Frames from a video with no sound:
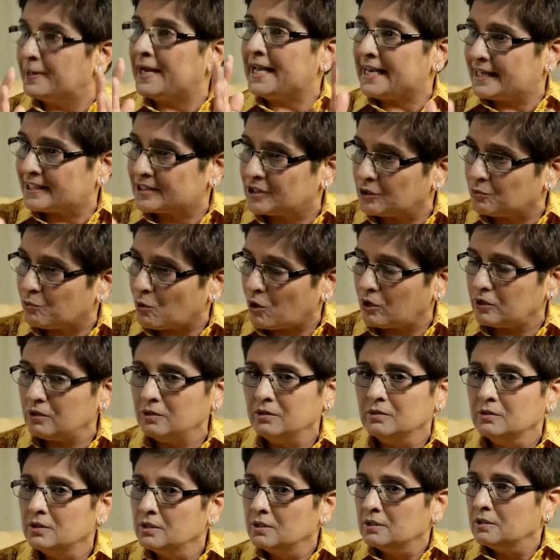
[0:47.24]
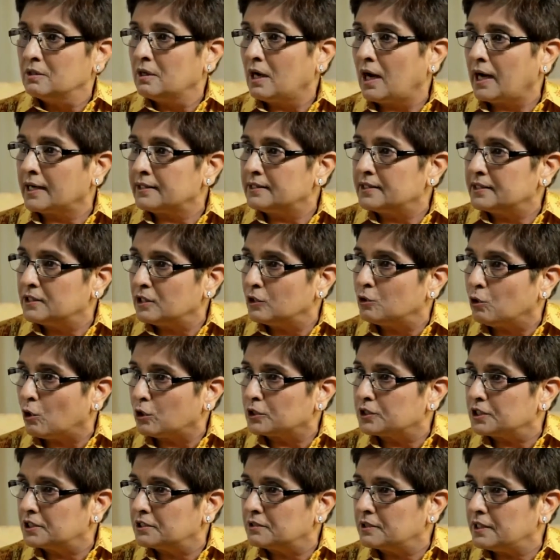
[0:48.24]
break the wall. I did a
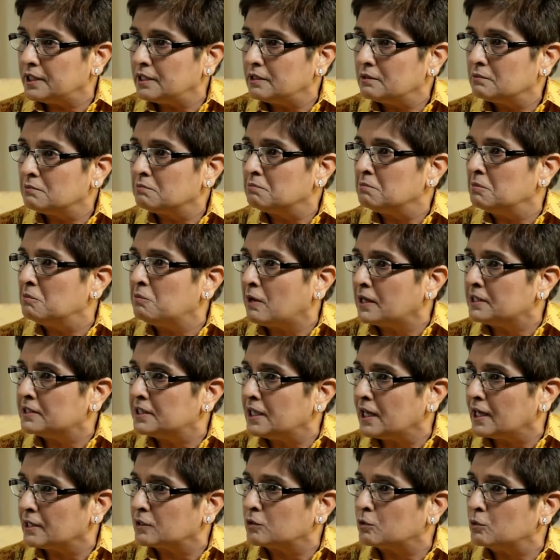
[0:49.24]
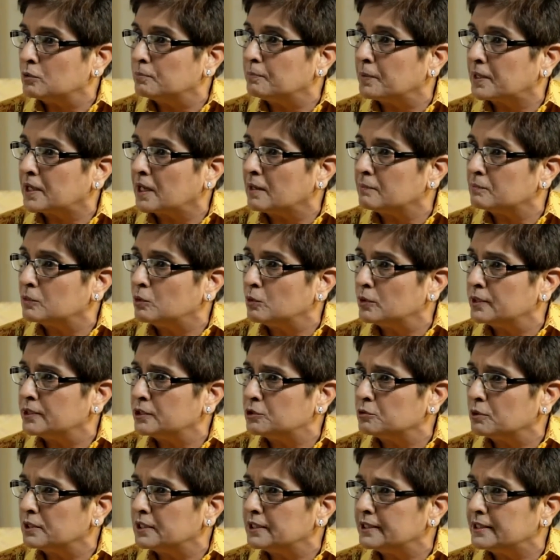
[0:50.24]
law degree. One day I could become go
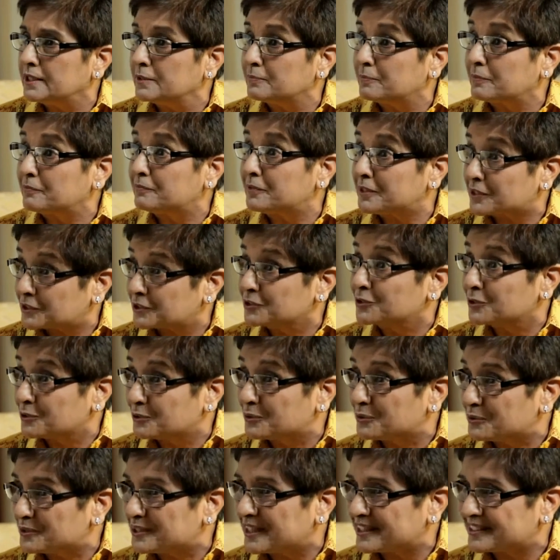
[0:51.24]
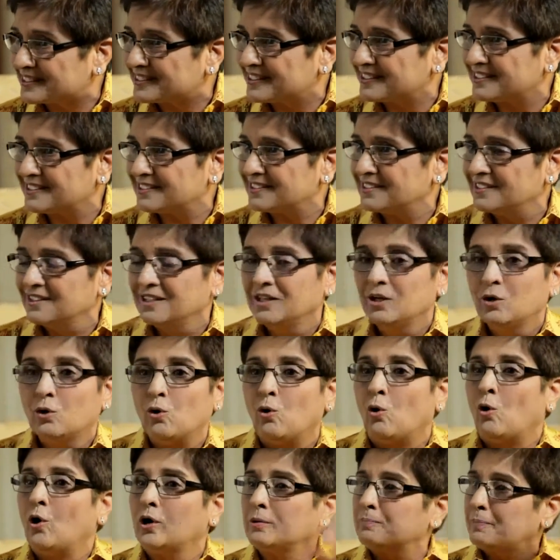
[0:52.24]
into a legal profession to do justice
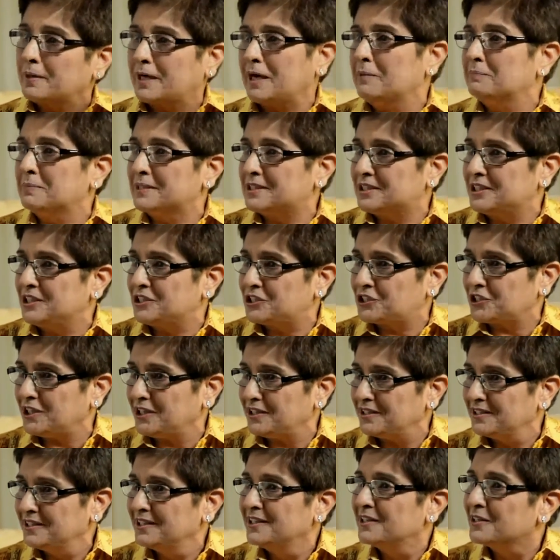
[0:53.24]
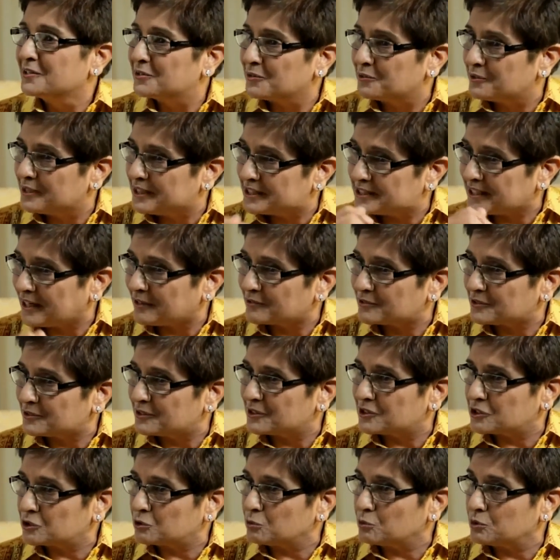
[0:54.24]
or become a teacher to reach out to
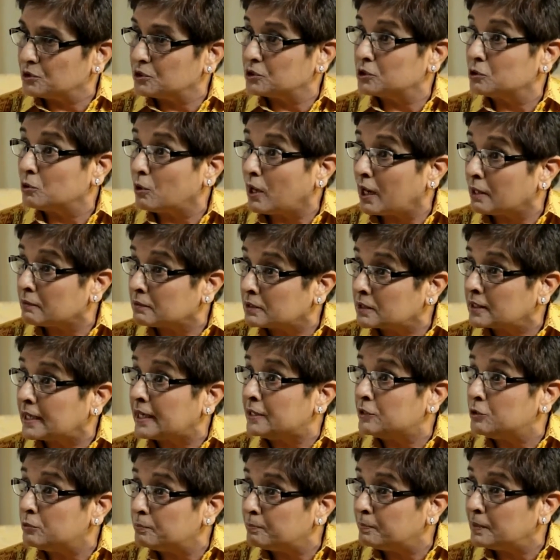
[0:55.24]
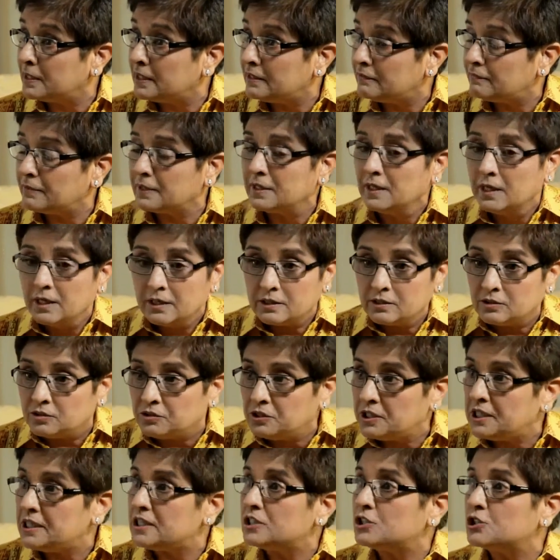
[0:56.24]
the students. Can you believe it?
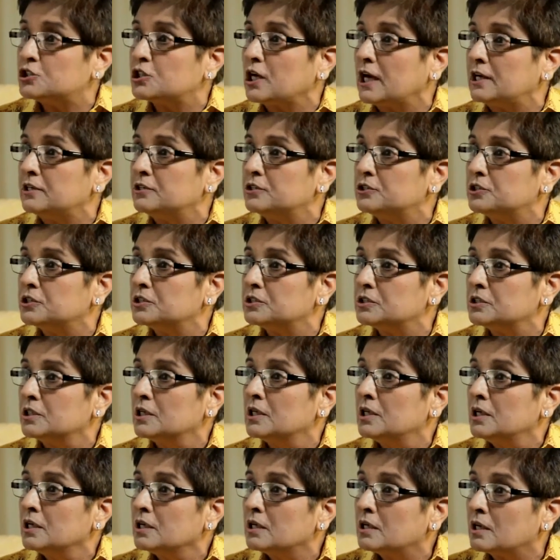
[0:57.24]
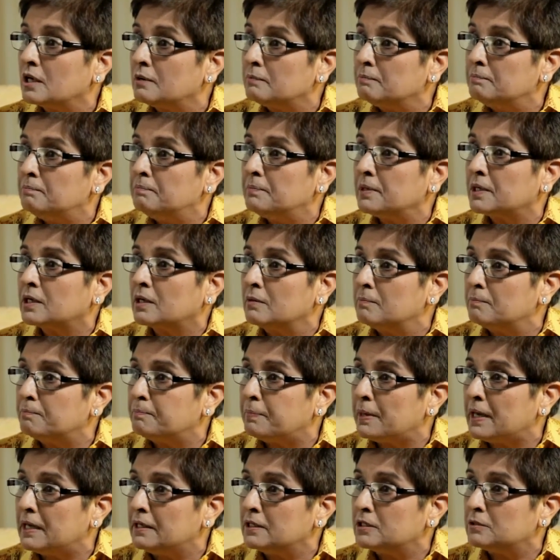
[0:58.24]
These challenges
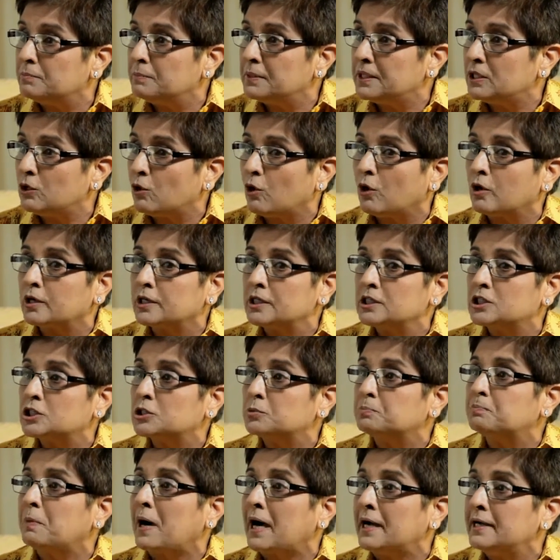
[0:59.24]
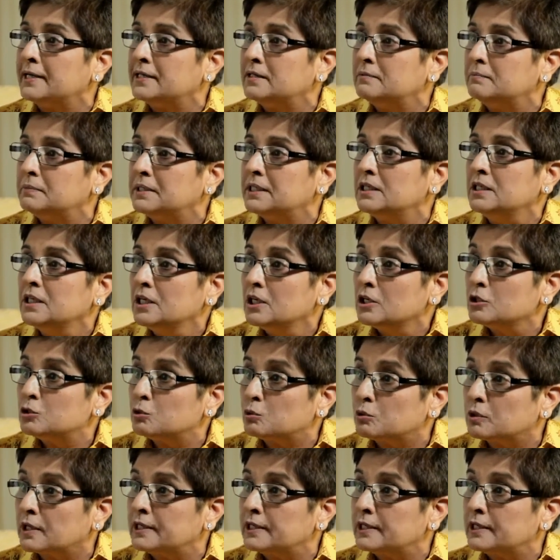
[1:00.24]
compelled me or inspired me to